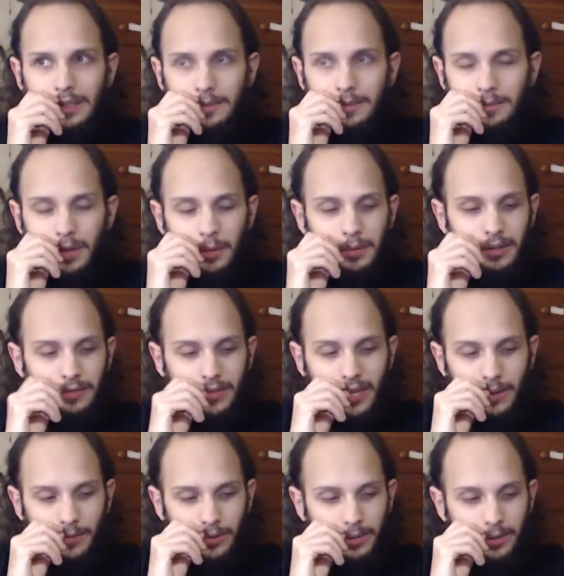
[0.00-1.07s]
moment of
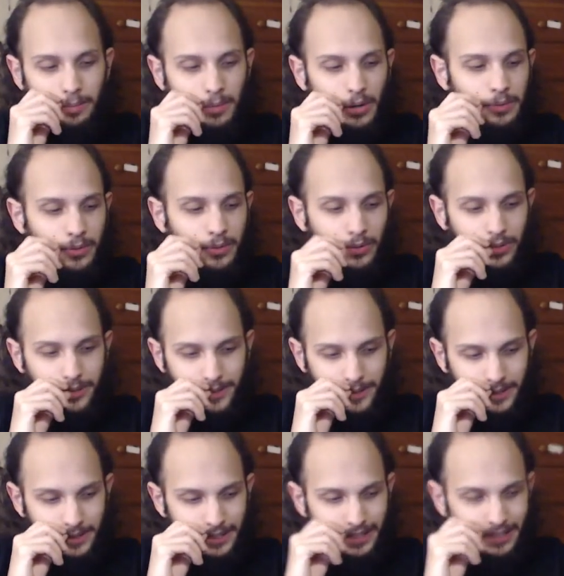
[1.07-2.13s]
that, where Barbara
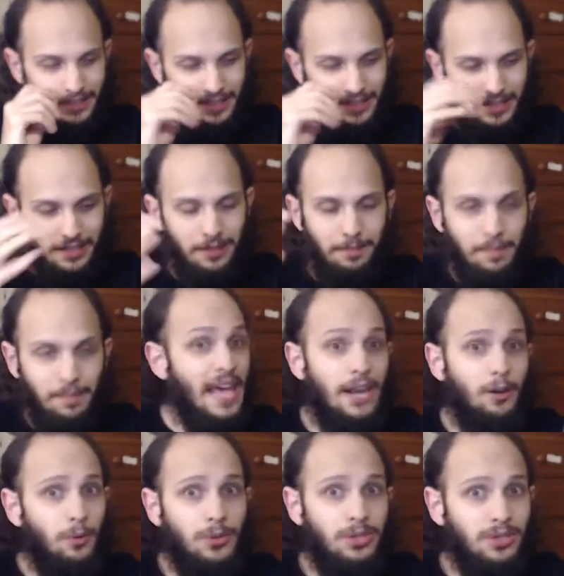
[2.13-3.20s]
Gordon, in a
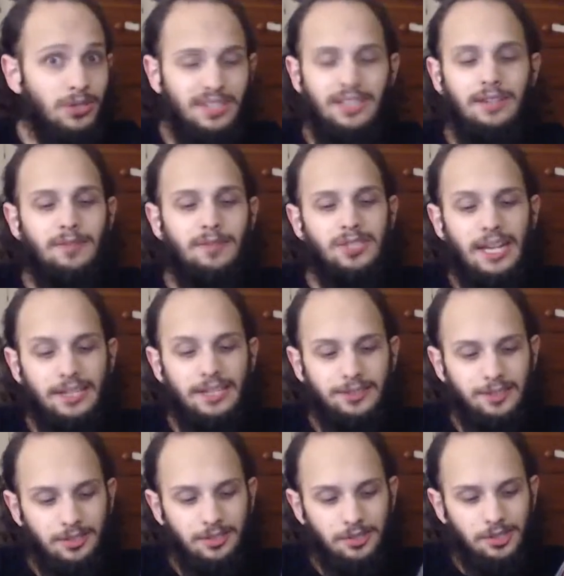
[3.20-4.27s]
battle with the League of
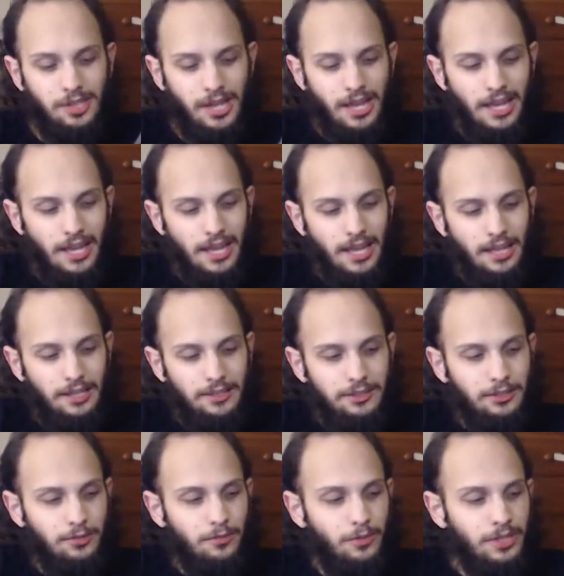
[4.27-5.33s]
Assassins,
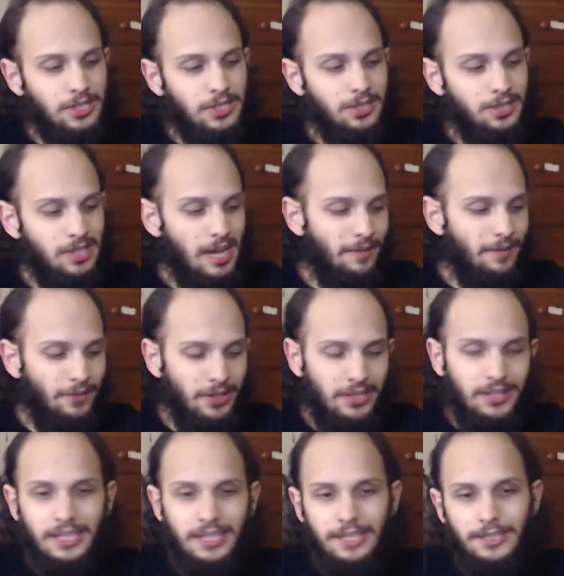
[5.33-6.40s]
risks
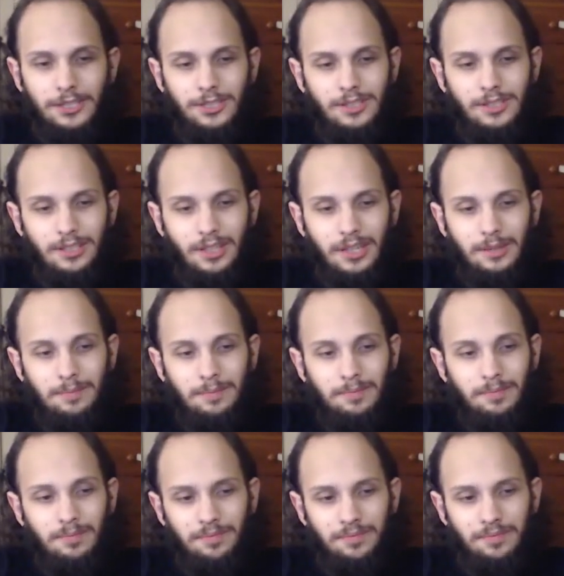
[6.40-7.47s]
everything,
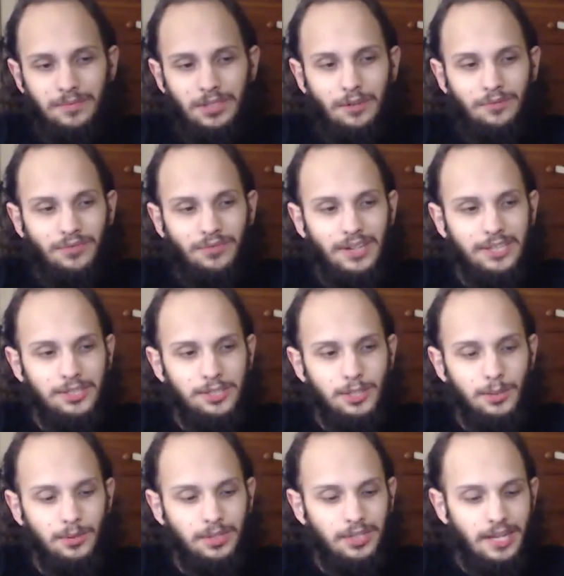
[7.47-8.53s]
fights
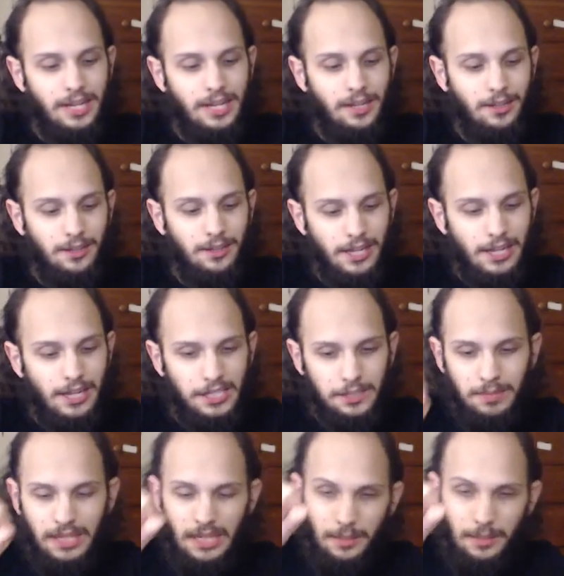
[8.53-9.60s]
tooth and nail
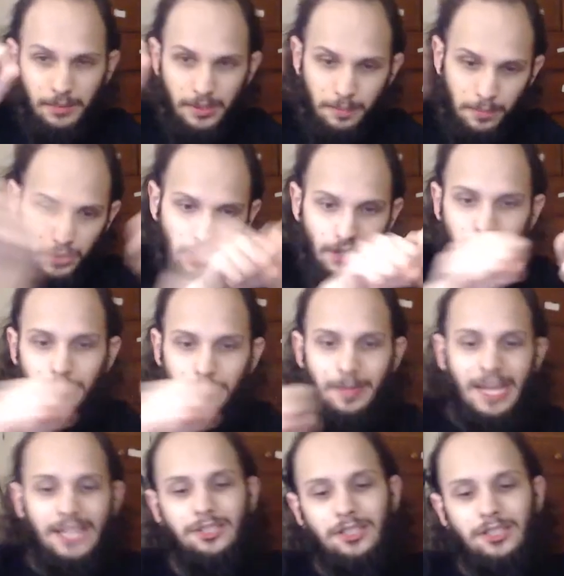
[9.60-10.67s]
to be able to plug the
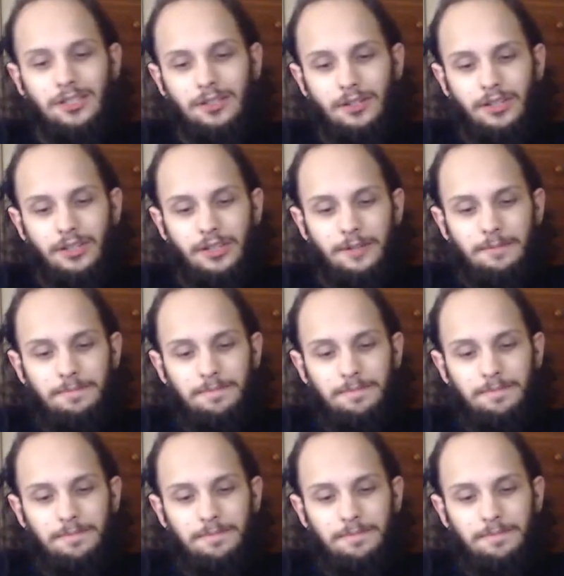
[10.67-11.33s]
bat signal in.